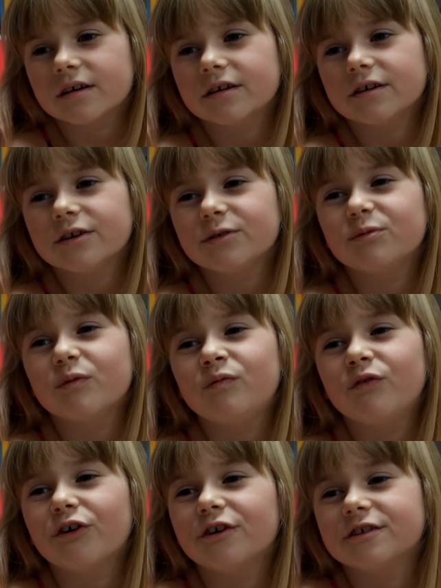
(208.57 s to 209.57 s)
You will
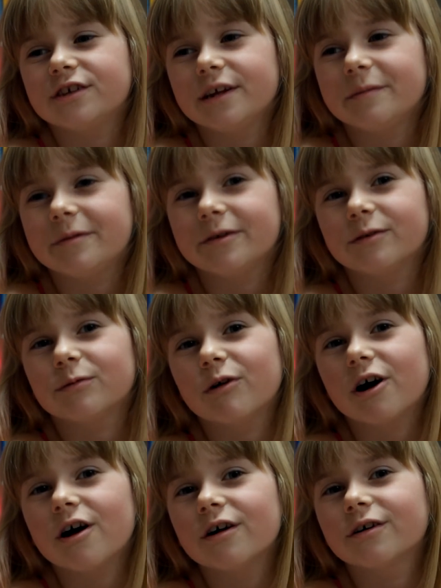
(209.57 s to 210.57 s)
fall asleep in your
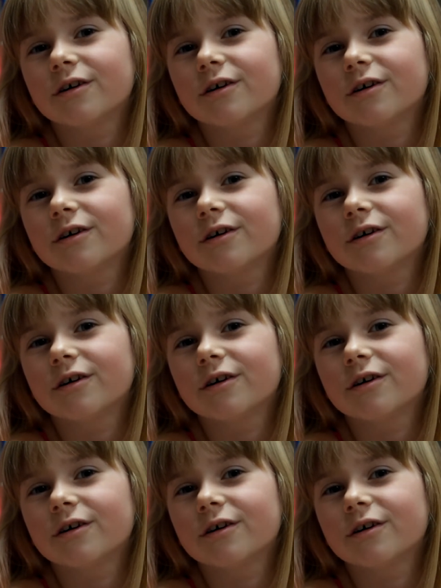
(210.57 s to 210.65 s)
work.